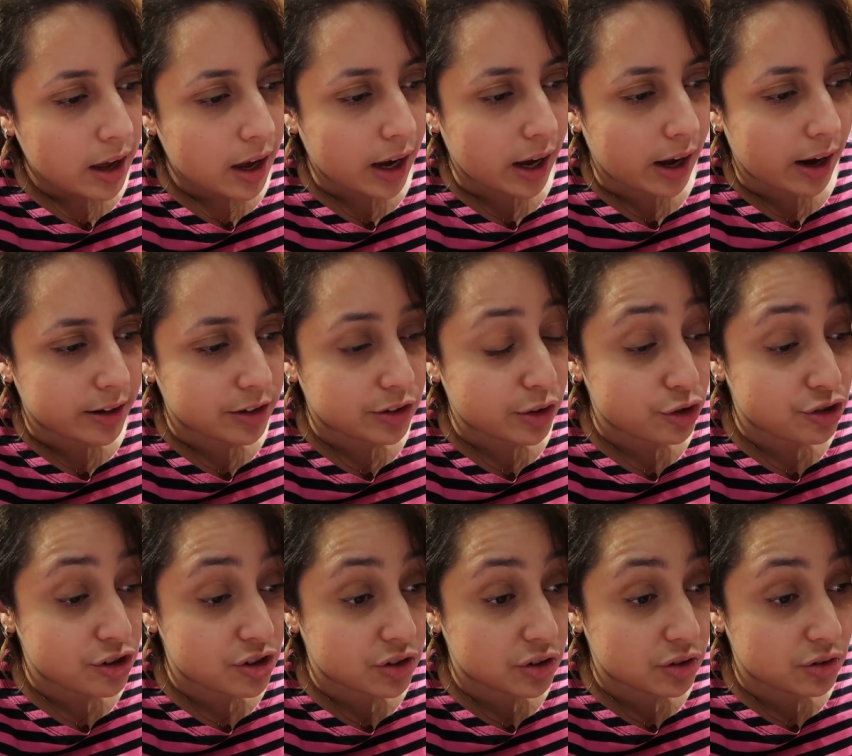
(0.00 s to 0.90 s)
and so
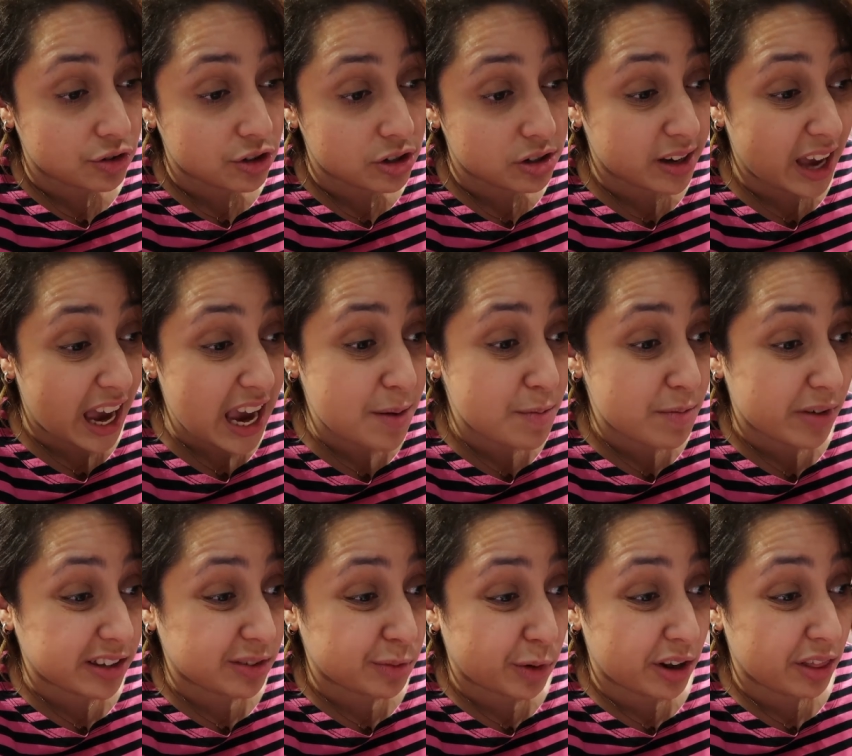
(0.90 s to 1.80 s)
she was one of
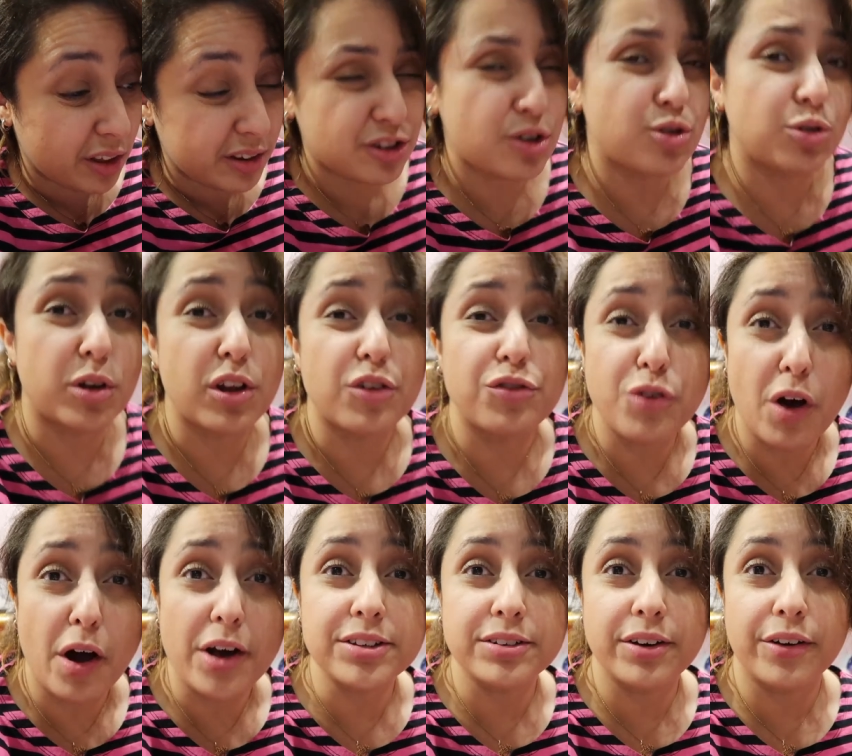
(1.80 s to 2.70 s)
the
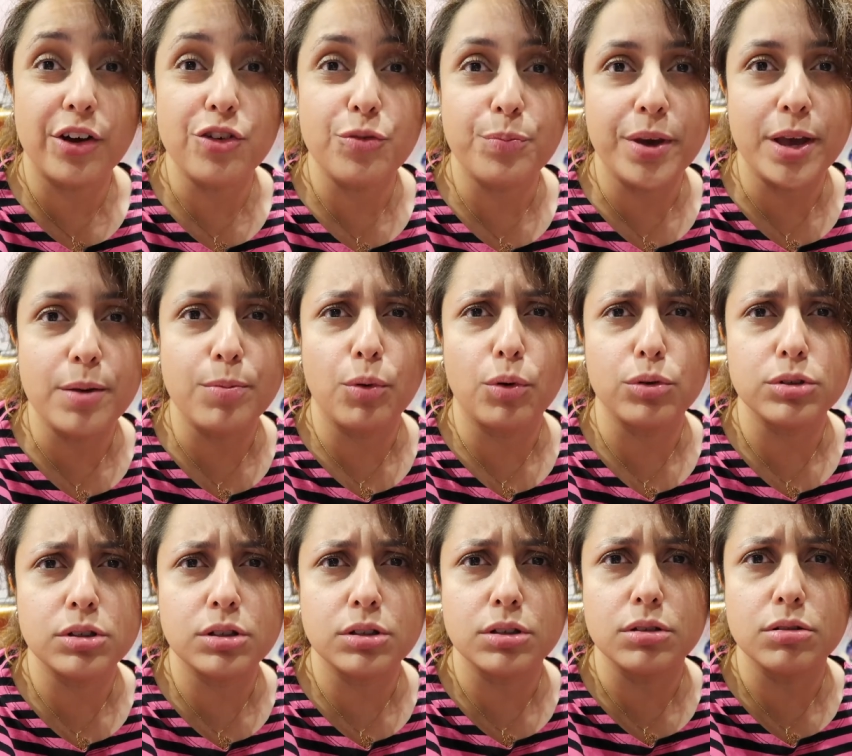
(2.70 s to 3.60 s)
first kind of people
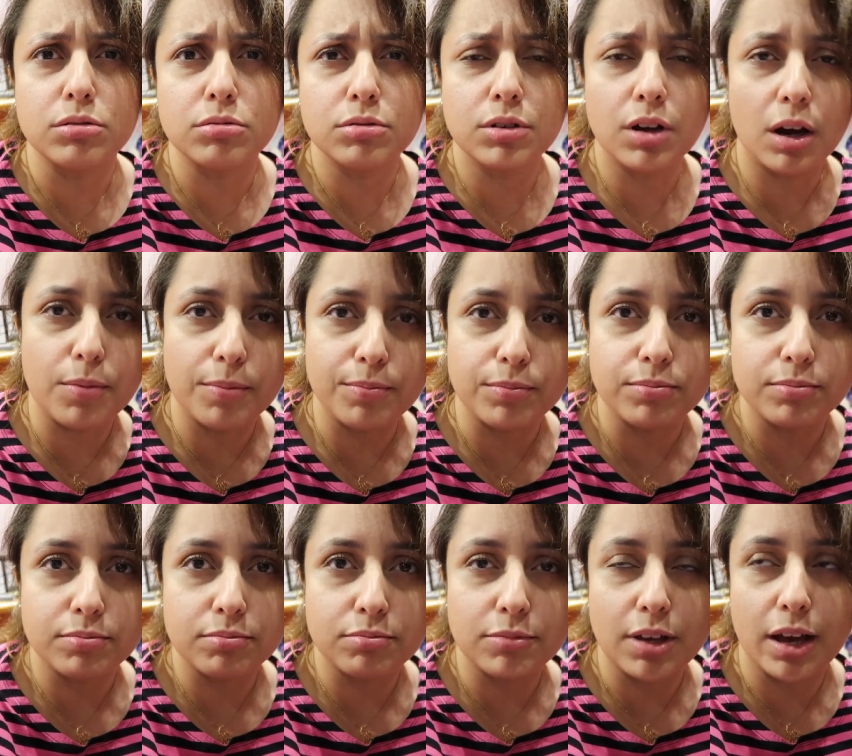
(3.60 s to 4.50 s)
to come
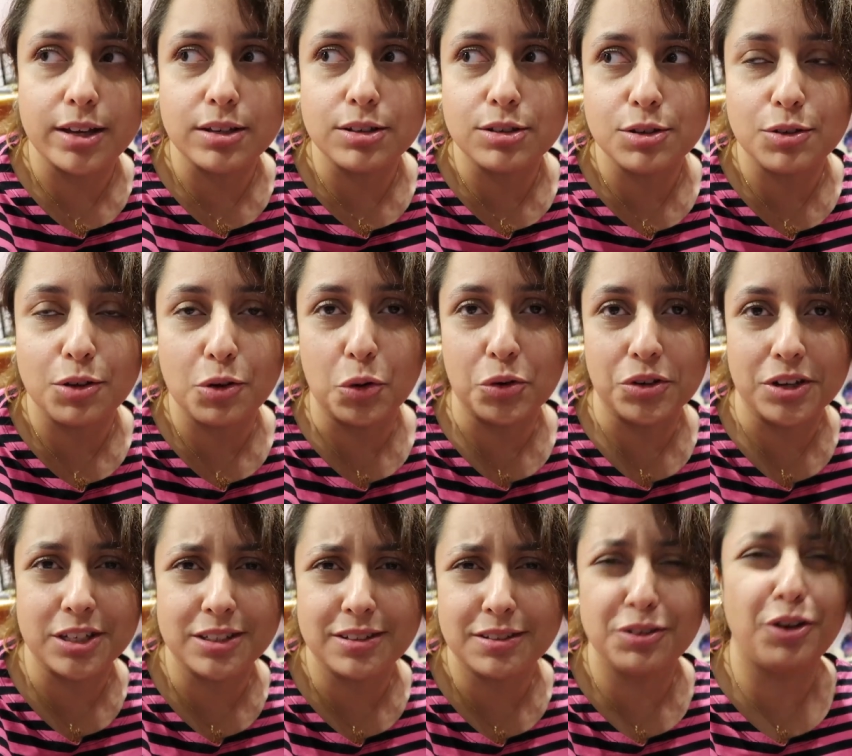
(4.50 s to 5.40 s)
into the
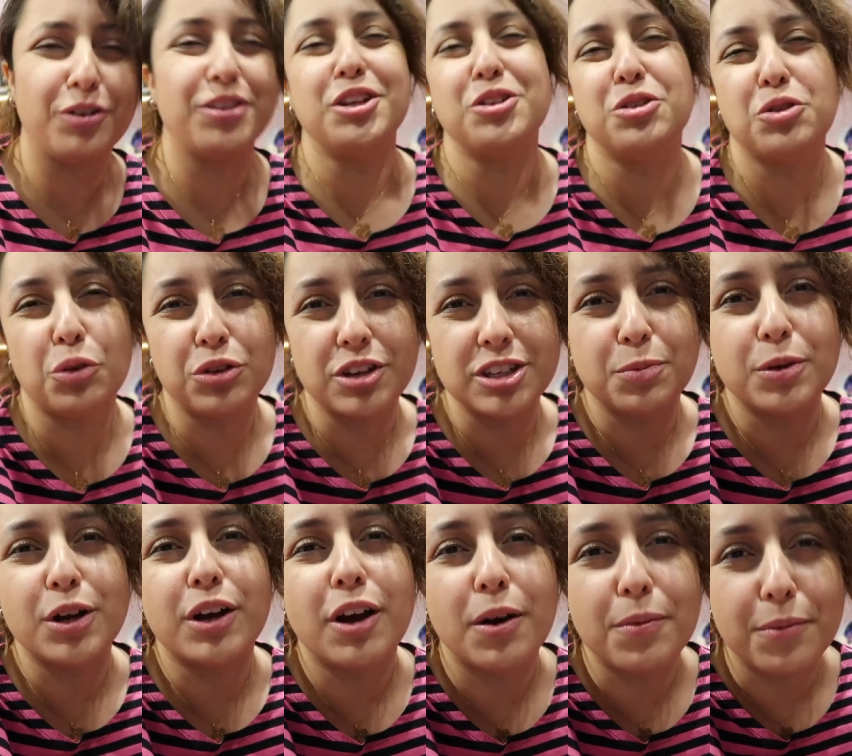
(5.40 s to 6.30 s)
audience, not into the audience,
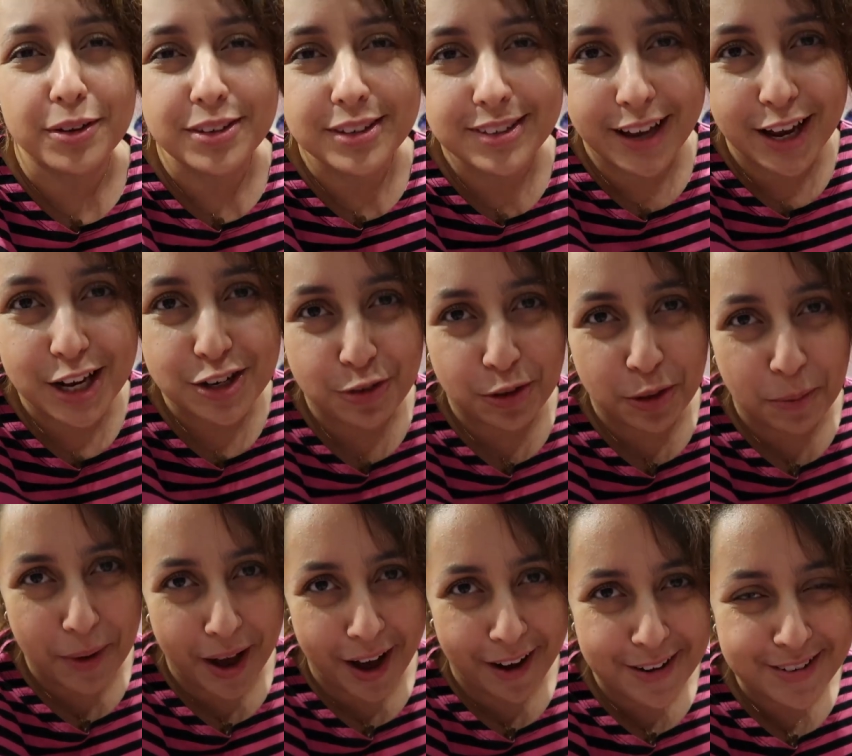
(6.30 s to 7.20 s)
but come on stage for the
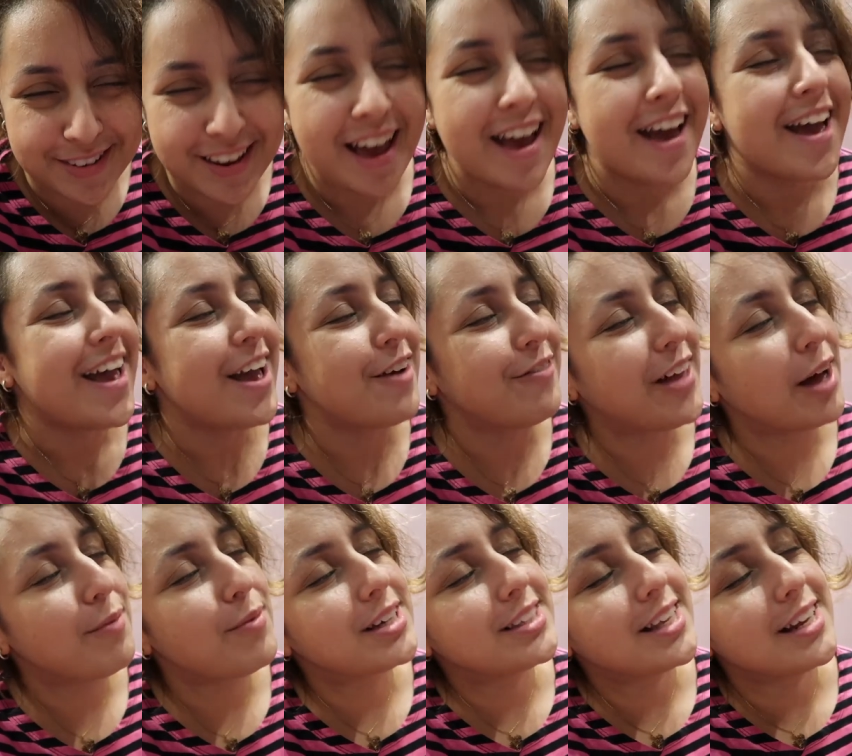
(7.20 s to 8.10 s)
bows, if
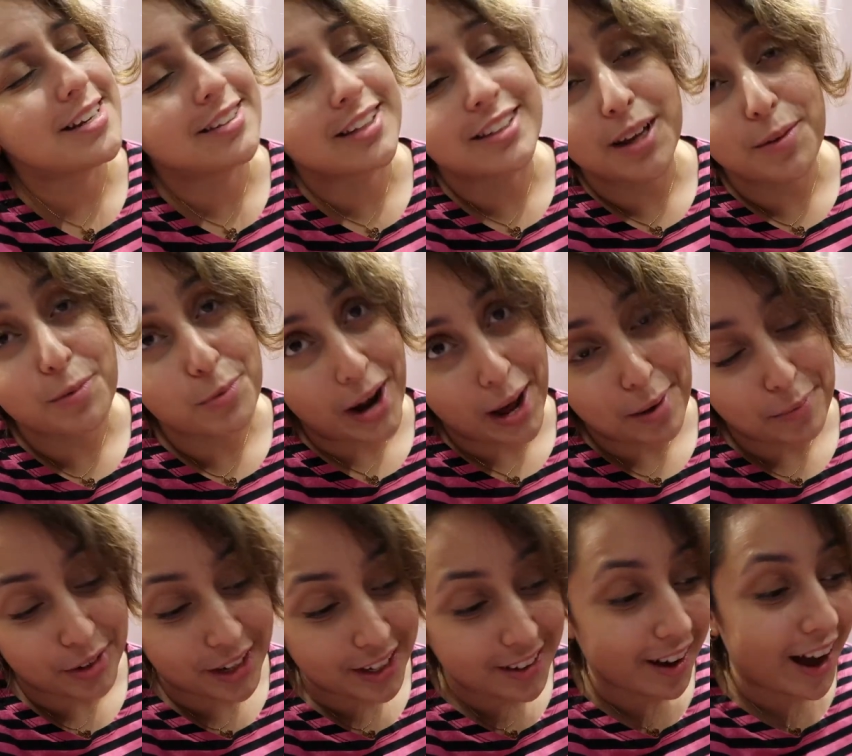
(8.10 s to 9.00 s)
that makes any sense. I'm
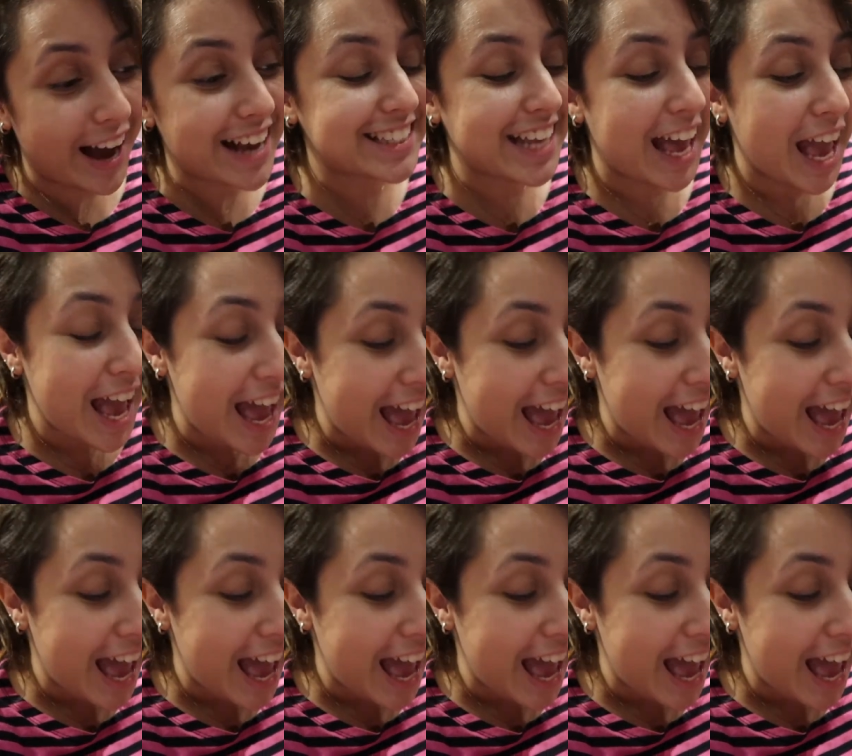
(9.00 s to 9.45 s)
rambling, guys.